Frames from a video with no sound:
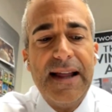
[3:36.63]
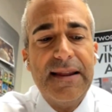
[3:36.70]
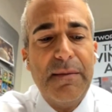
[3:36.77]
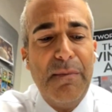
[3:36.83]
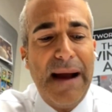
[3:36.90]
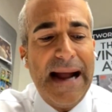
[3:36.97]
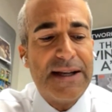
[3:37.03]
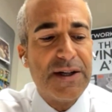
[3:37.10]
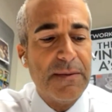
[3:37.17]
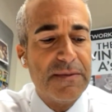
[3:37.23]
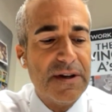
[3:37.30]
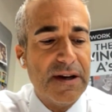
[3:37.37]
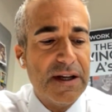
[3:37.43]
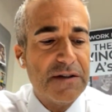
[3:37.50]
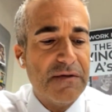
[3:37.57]
the matchup
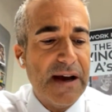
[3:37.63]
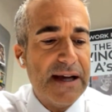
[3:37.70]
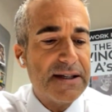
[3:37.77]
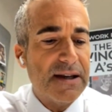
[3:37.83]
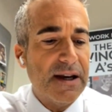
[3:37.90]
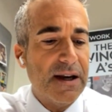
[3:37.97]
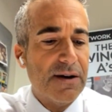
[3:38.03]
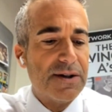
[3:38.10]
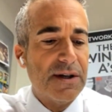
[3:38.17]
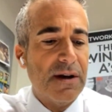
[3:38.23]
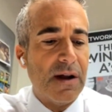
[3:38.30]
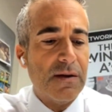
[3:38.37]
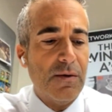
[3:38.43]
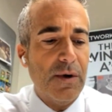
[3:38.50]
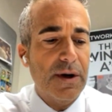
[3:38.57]
today is fascinating. Here's
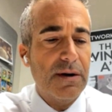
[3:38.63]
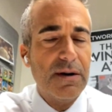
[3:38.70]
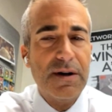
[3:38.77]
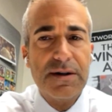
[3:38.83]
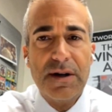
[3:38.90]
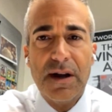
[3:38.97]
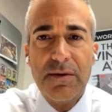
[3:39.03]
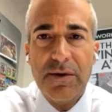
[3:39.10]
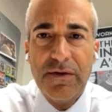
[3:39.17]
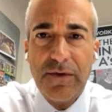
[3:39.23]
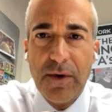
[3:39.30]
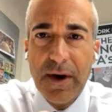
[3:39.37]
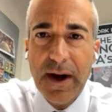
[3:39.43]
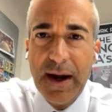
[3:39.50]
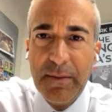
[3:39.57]
another one
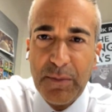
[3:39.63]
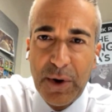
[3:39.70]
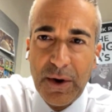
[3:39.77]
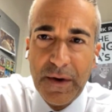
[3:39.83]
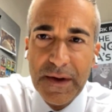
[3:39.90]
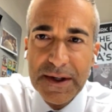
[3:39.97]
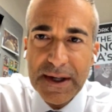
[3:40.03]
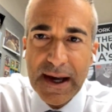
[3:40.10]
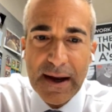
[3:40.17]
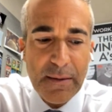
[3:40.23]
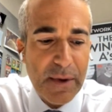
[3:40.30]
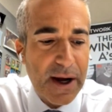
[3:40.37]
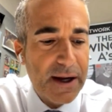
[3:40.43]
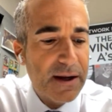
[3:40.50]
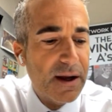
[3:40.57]
for you. I'm pulling this out
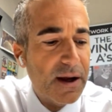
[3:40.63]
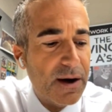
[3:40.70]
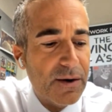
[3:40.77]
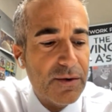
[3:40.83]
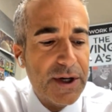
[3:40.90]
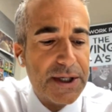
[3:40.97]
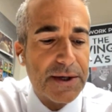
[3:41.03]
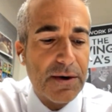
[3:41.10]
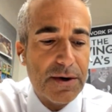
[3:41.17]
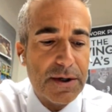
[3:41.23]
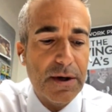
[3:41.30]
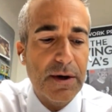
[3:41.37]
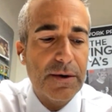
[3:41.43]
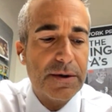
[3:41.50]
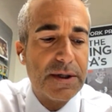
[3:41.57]
of my
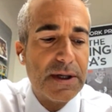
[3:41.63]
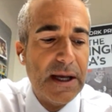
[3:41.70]
research notes.